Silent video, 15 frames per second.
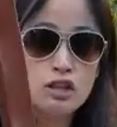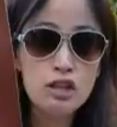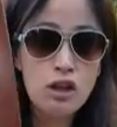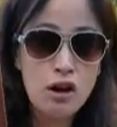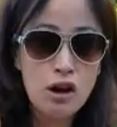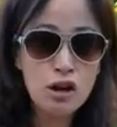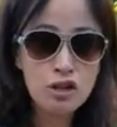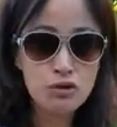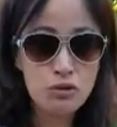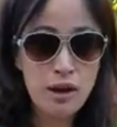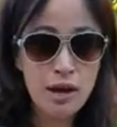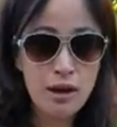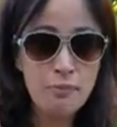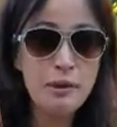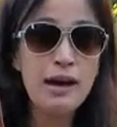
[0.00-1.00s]
long
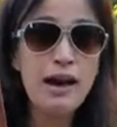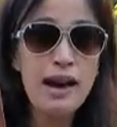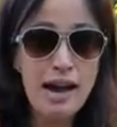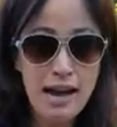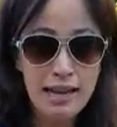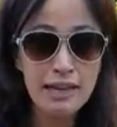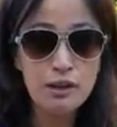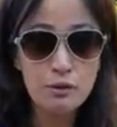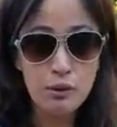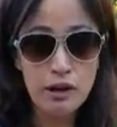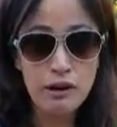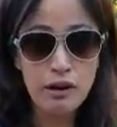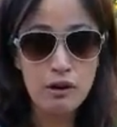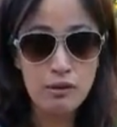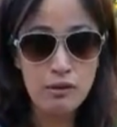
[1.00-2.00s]
drop. I can
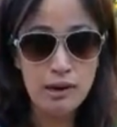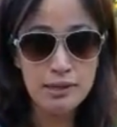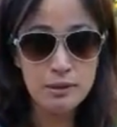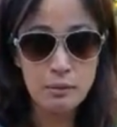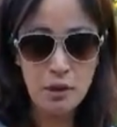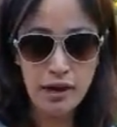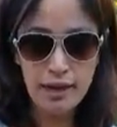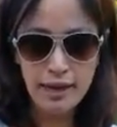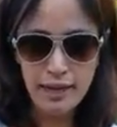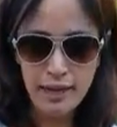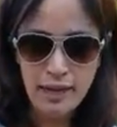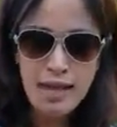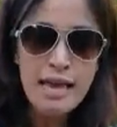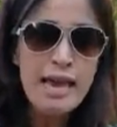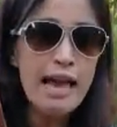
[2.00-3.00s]
wear it crossbody,
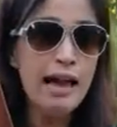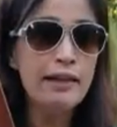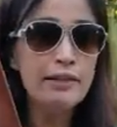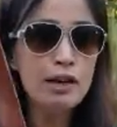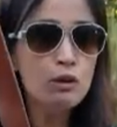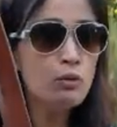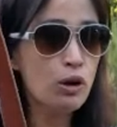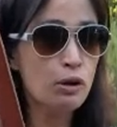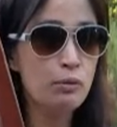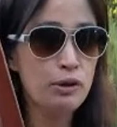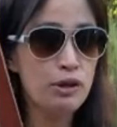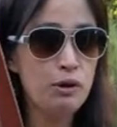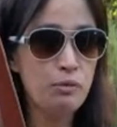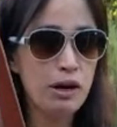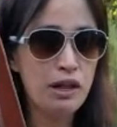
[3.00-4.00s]
and they'll work
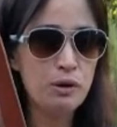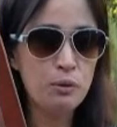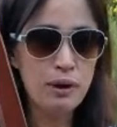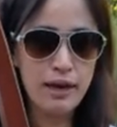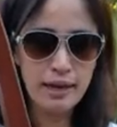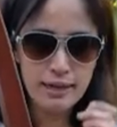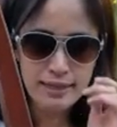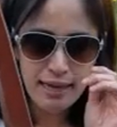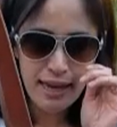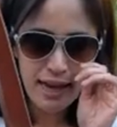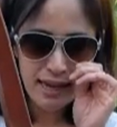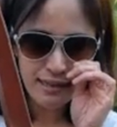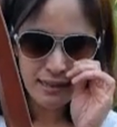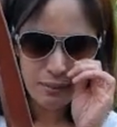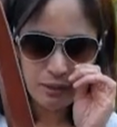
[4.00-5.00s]
with you, by the way, because I
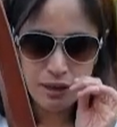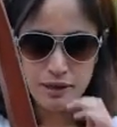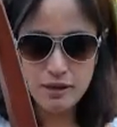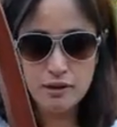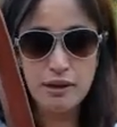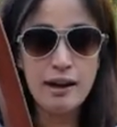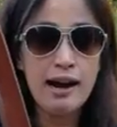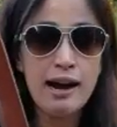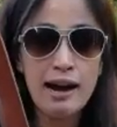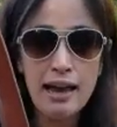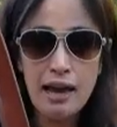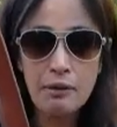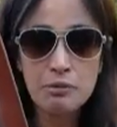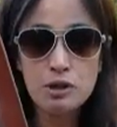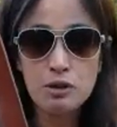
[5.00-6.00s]
asked them that the other day. I
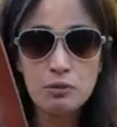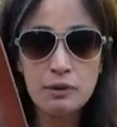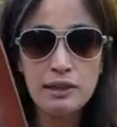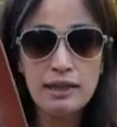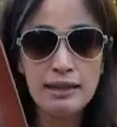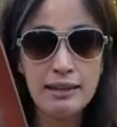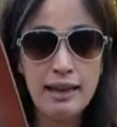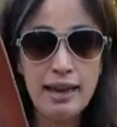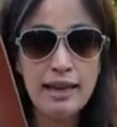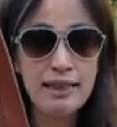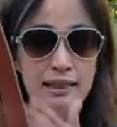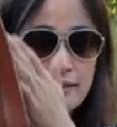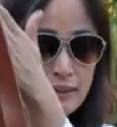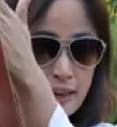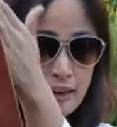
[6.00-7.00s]
happen to really
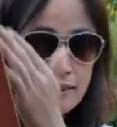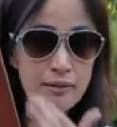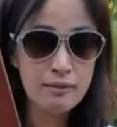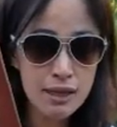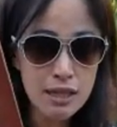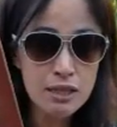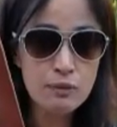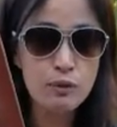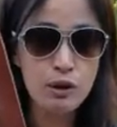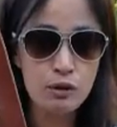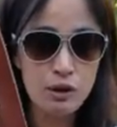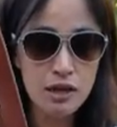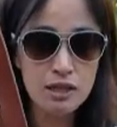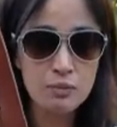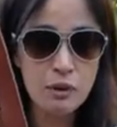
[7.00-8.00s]
like the length of this for the
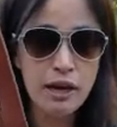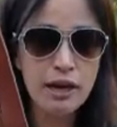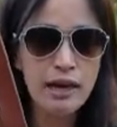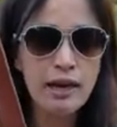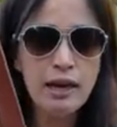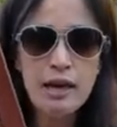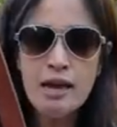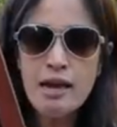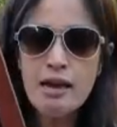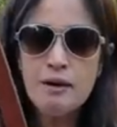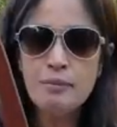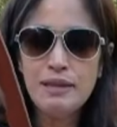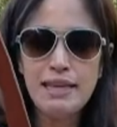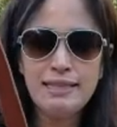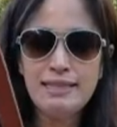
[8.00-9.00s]
crossbody,
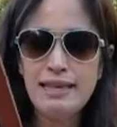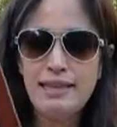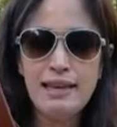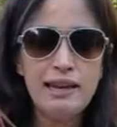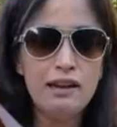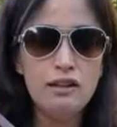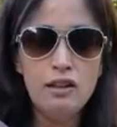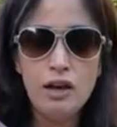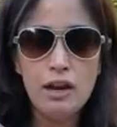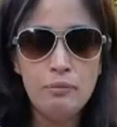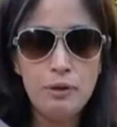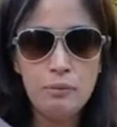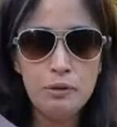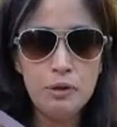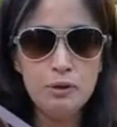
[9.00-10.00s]
but they said they get a lot
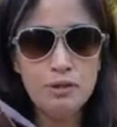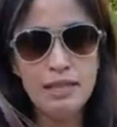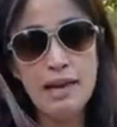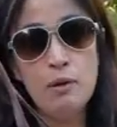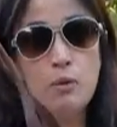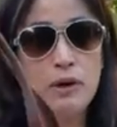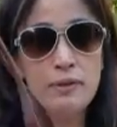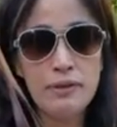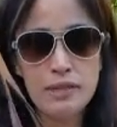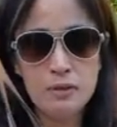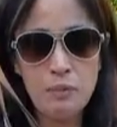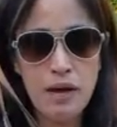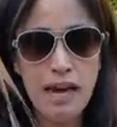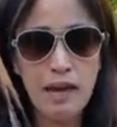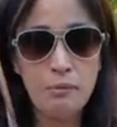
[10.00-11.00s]
of people who say, I want this
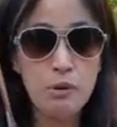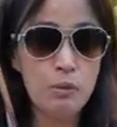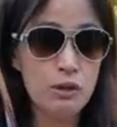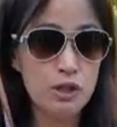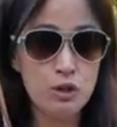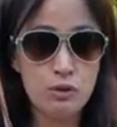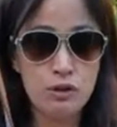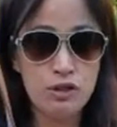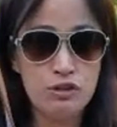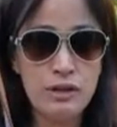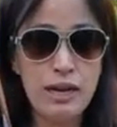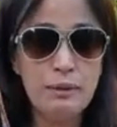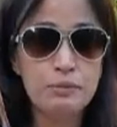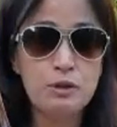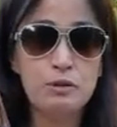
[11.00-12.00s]
bag, but with shorter
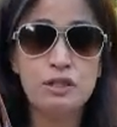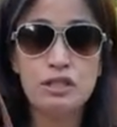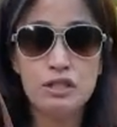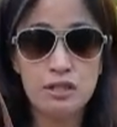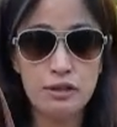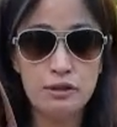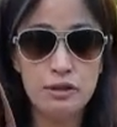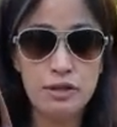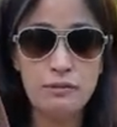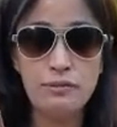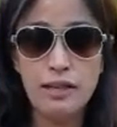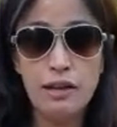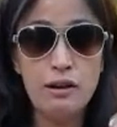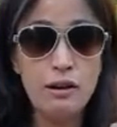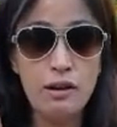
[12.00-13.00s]
straps, so it's
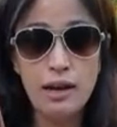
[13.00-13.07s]
exclusively